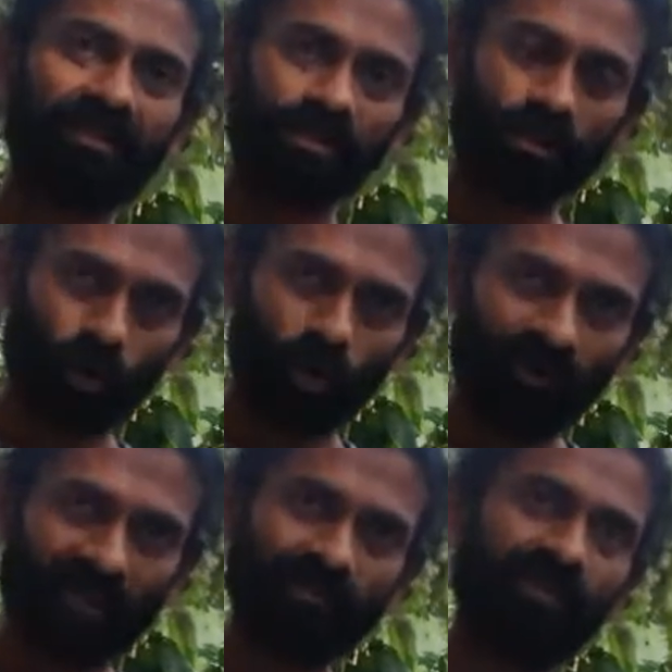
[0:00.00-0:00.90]
should
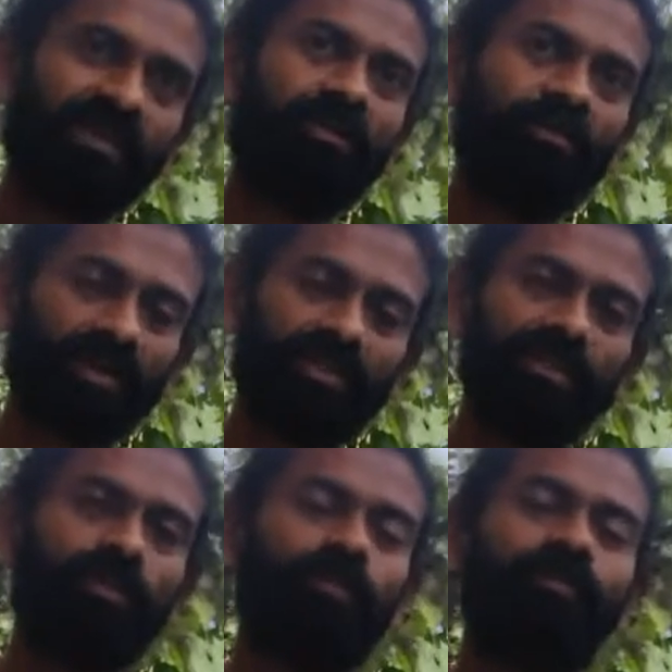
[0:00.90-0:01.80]
always be with
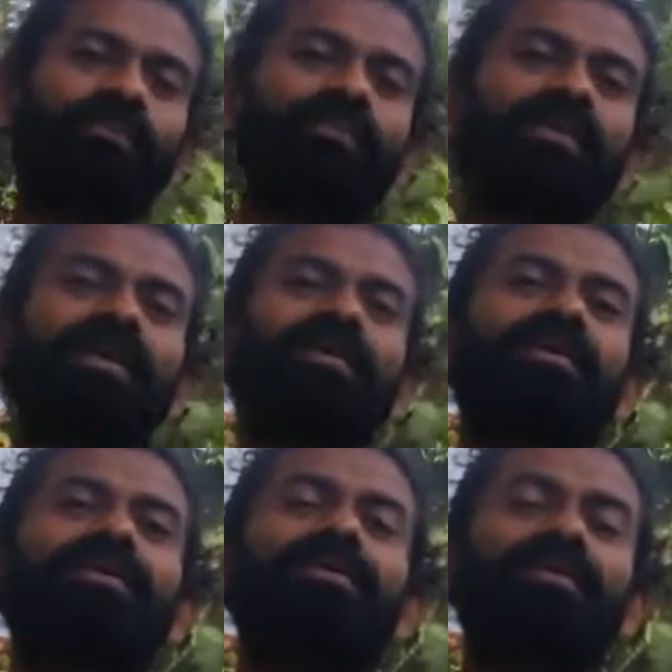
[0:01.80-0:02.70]
you.
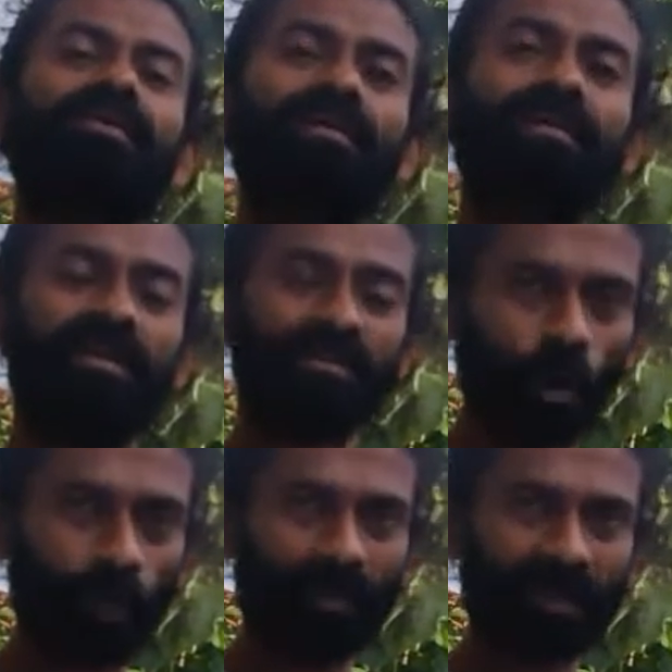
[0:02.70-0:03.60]
Here's
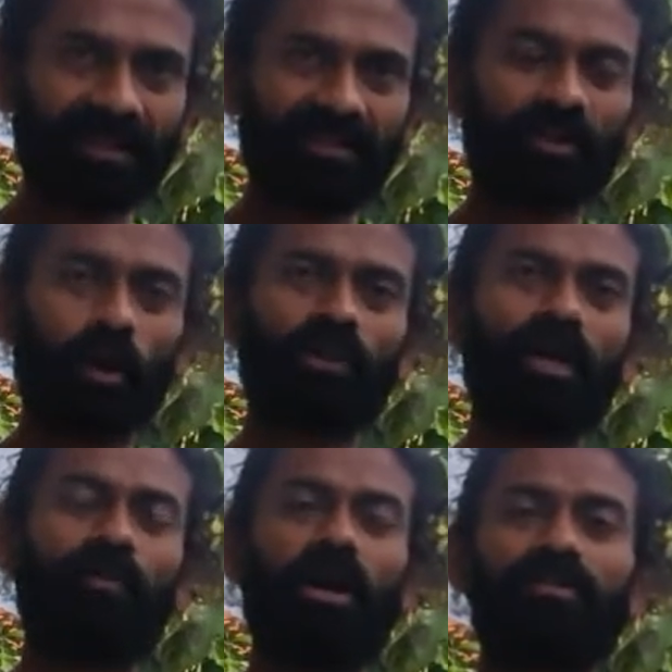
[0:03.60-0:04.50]
hoping that we all
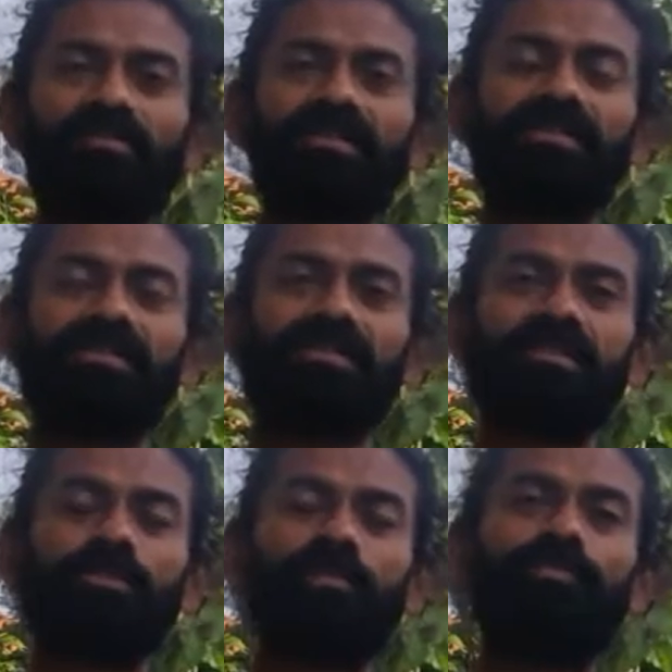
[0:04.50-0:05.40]
come out of this
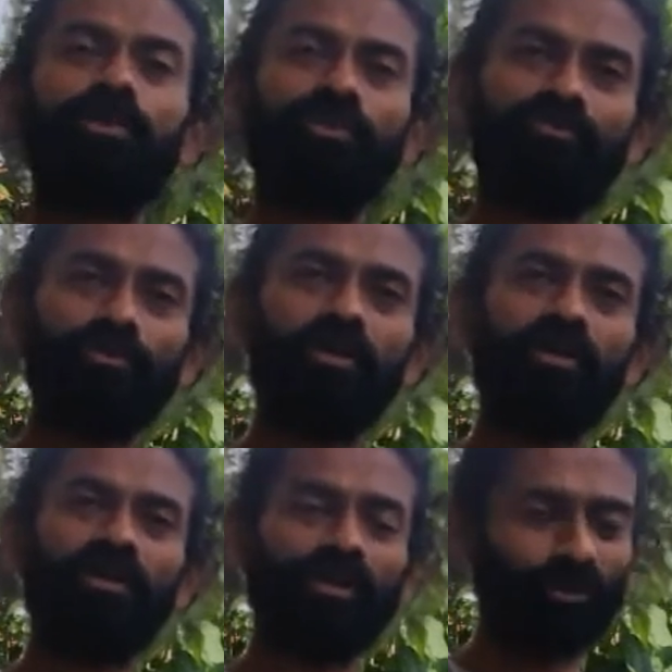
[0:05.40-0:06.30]
to a
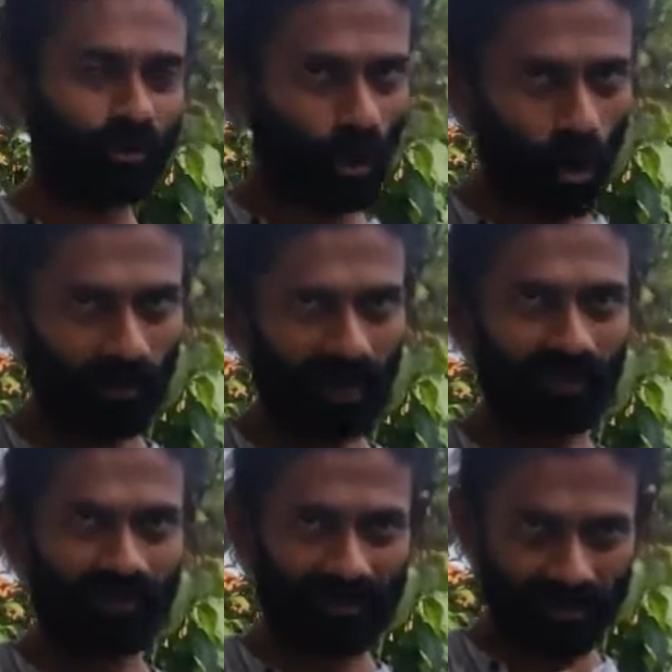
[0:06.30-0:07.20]
beautiful new normal.
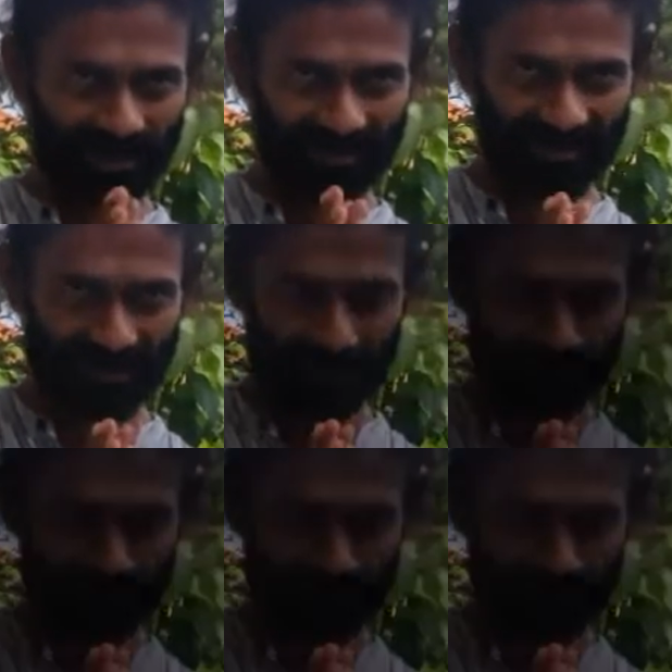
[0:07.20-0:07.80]
Namaste.